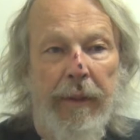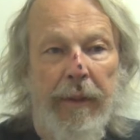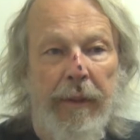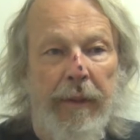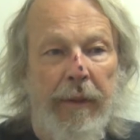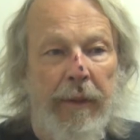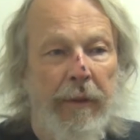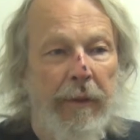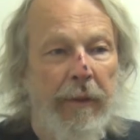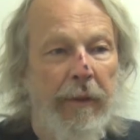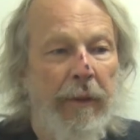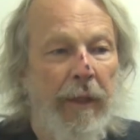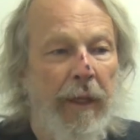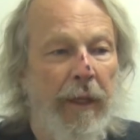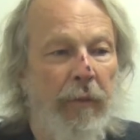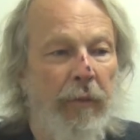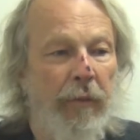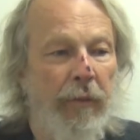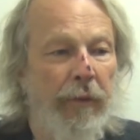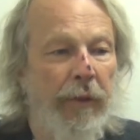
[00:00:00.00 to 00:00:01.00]
you know, the
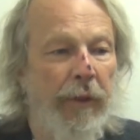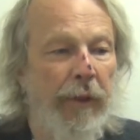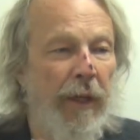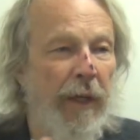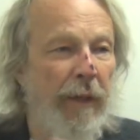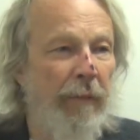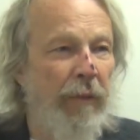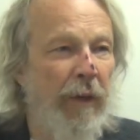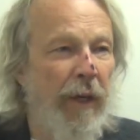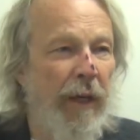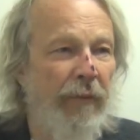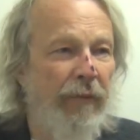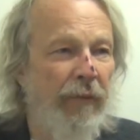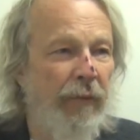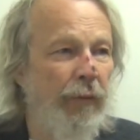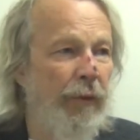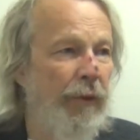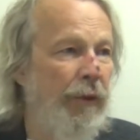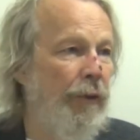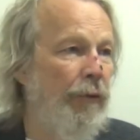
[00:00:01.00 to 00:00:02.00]
non, the
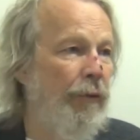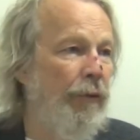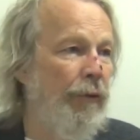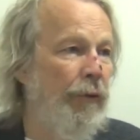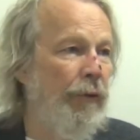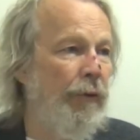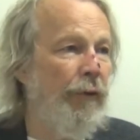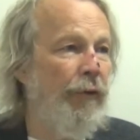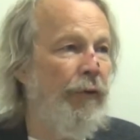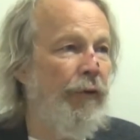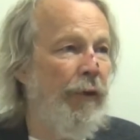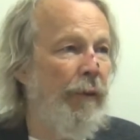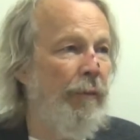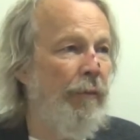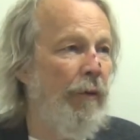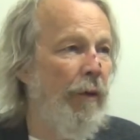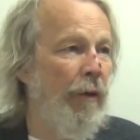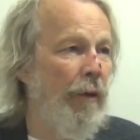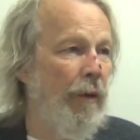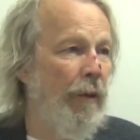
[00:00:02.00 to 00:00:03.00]
nonprofit we use
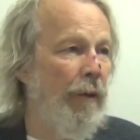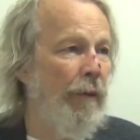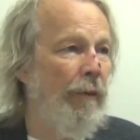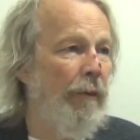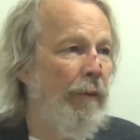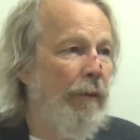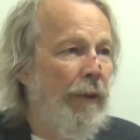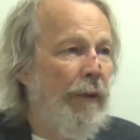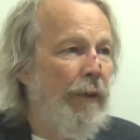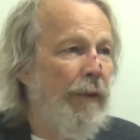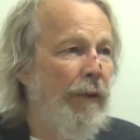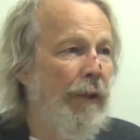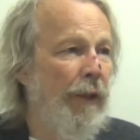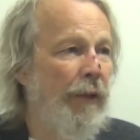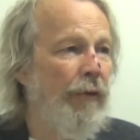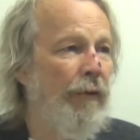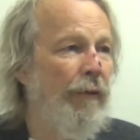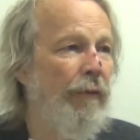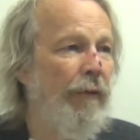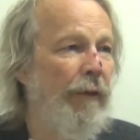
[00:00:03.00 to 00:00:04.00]
Zipcar
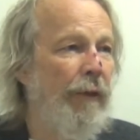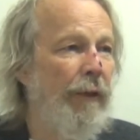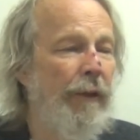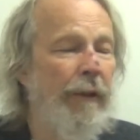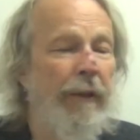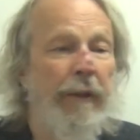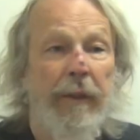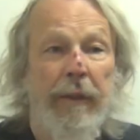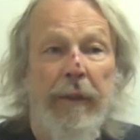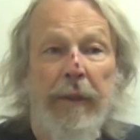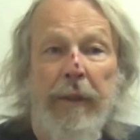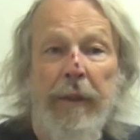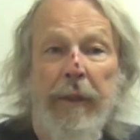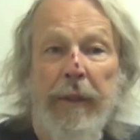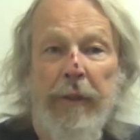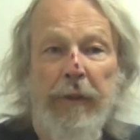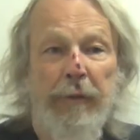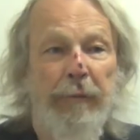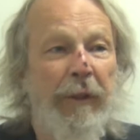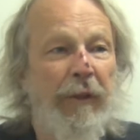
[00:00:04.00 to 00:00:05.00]
extensively,
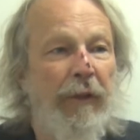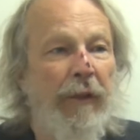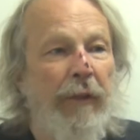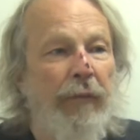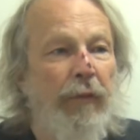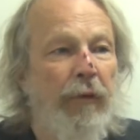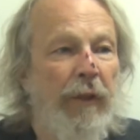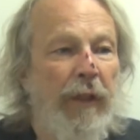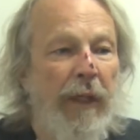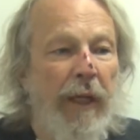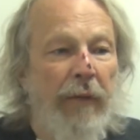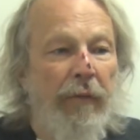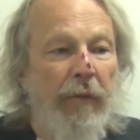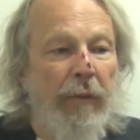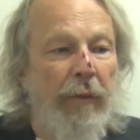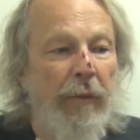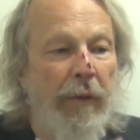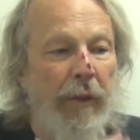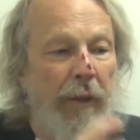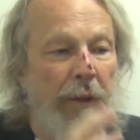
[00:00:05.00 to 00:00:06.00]
and especially if we're going to have
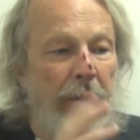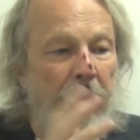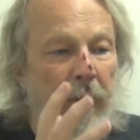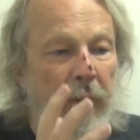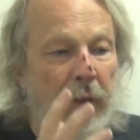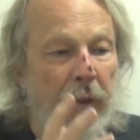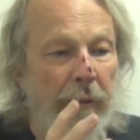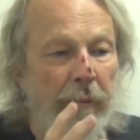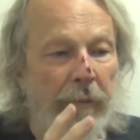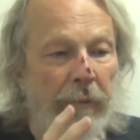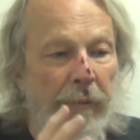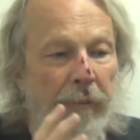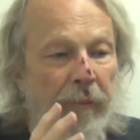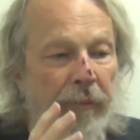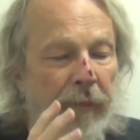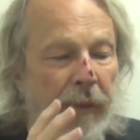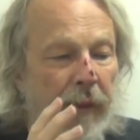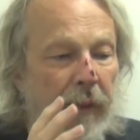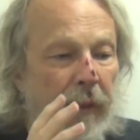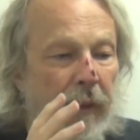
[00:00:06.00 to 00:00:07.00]
a, a, a
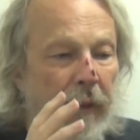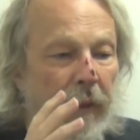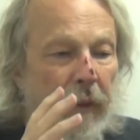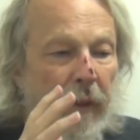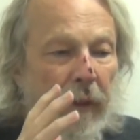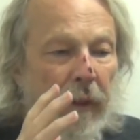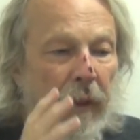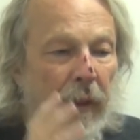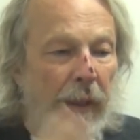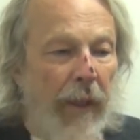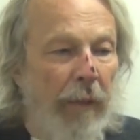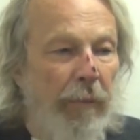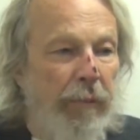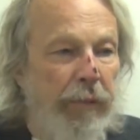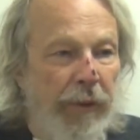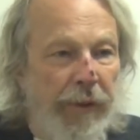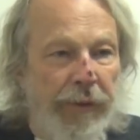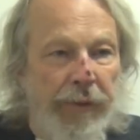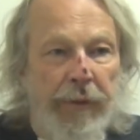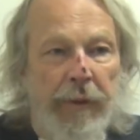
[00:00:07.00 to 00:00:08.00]
a
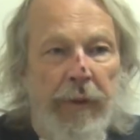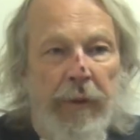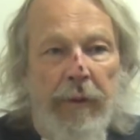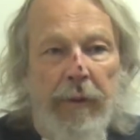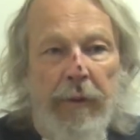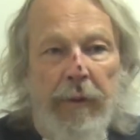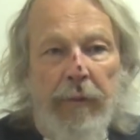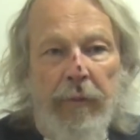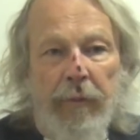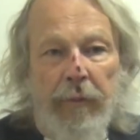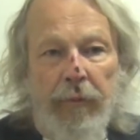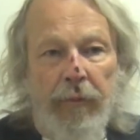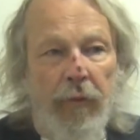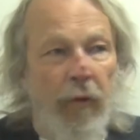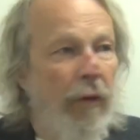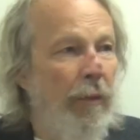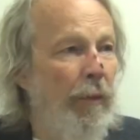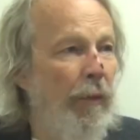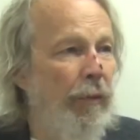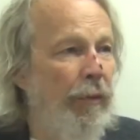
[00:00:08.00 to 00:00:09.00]
prisoner or
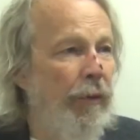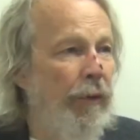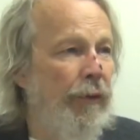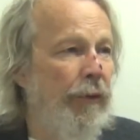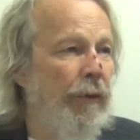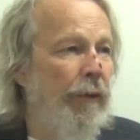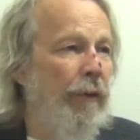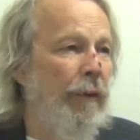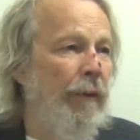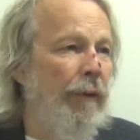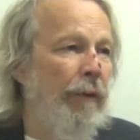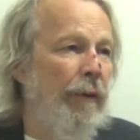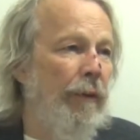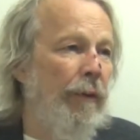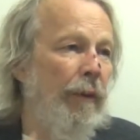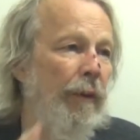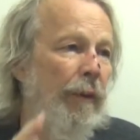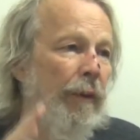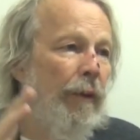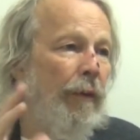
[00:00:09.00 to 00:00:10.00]
former prisoner
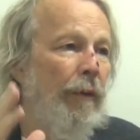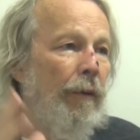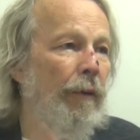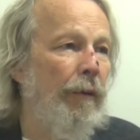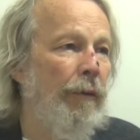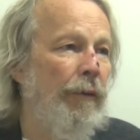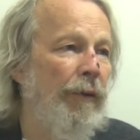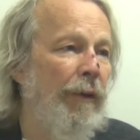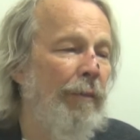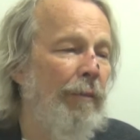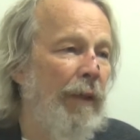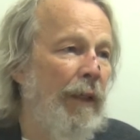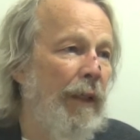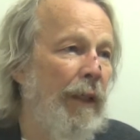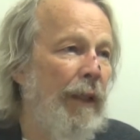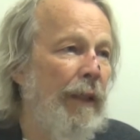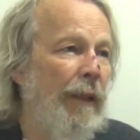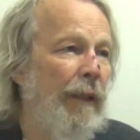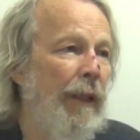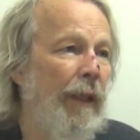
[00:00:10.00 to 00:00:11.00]
or somebody
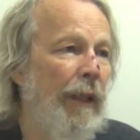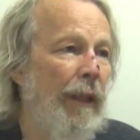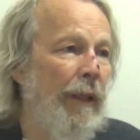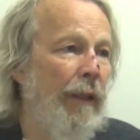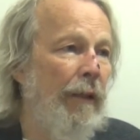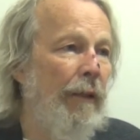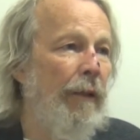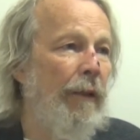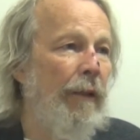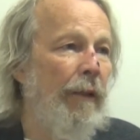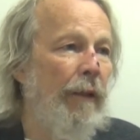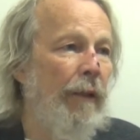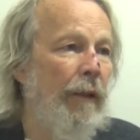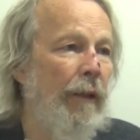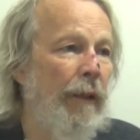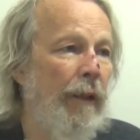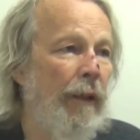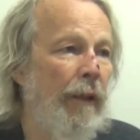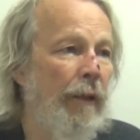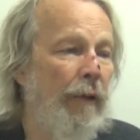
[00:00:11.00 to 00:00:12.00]
like that
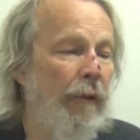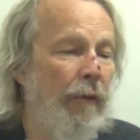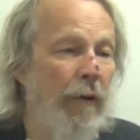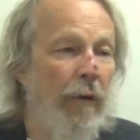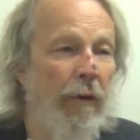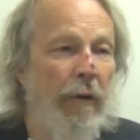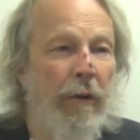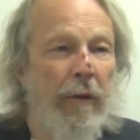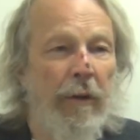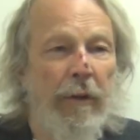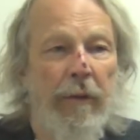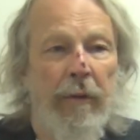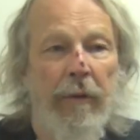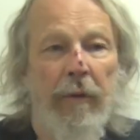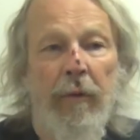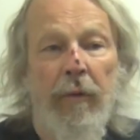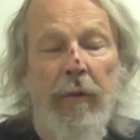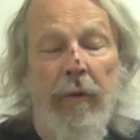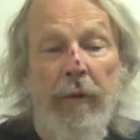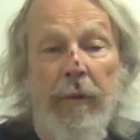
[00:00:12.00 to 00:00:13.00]
in the car
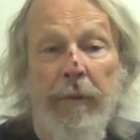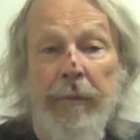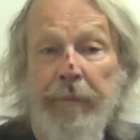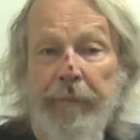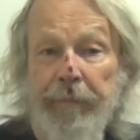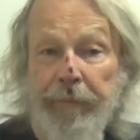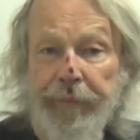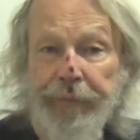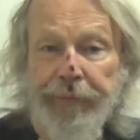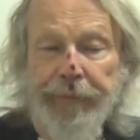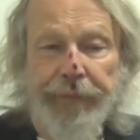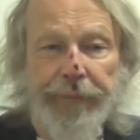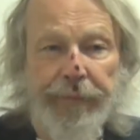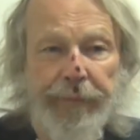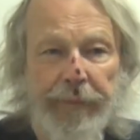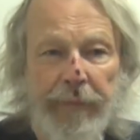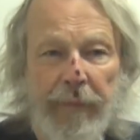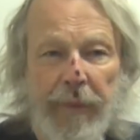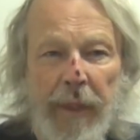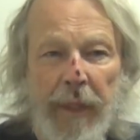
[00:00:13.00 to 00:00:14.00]
or
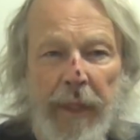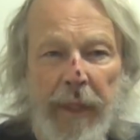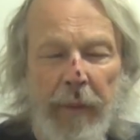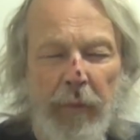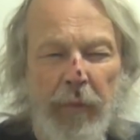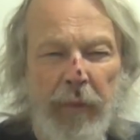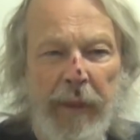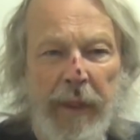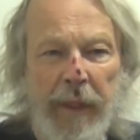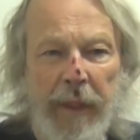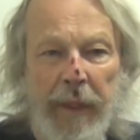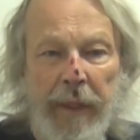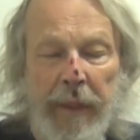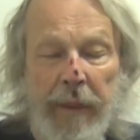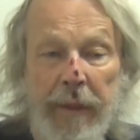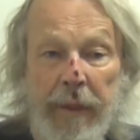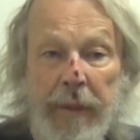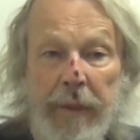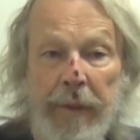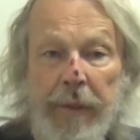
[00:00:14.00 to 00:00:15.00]
and we
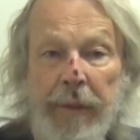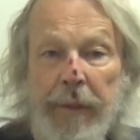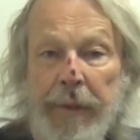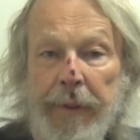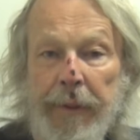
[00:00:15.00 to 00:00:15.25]
had a